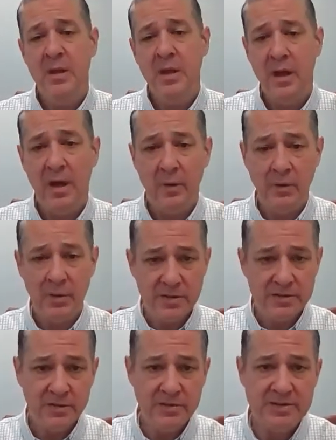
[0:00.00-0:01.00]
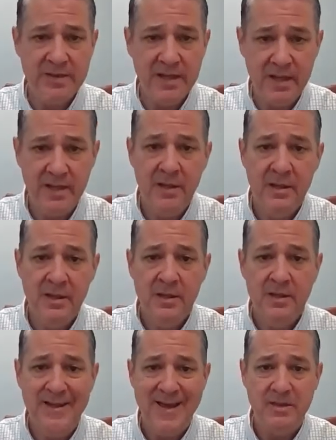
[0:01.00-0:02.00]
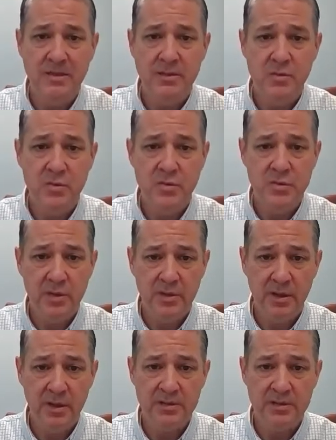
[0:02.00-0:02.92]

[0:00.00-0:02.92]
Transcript: Uh, I will also say that you should